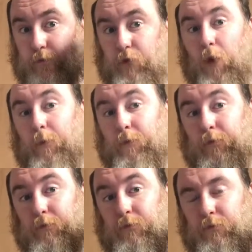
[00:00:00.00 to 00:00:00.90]
from.
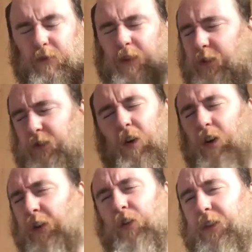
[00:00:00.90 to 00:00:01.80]
It's not.
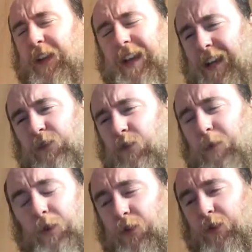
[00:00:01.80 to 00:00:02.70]
I don't think it is
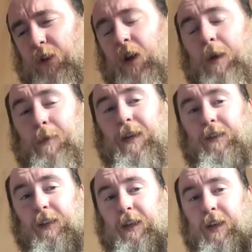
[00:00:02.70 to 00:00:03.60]
from. I don't know.
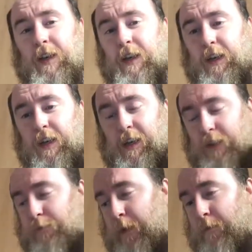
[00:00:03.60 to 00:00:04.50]
Basically,
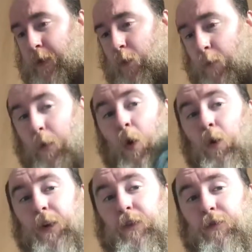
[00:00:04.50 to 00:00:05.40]
it's been it were
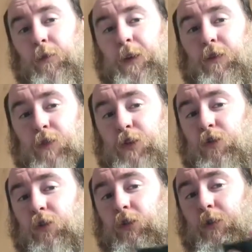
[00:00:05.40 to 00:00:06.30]
molded from the
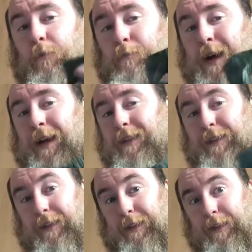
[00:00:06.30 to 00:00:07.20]
original
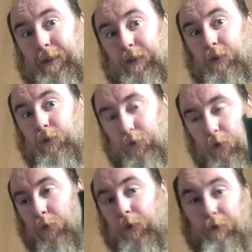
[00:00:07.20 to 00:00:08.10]
mask
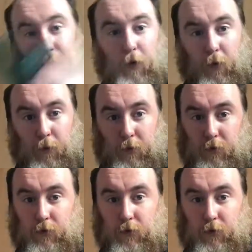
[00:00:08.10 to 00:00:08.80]
from the film.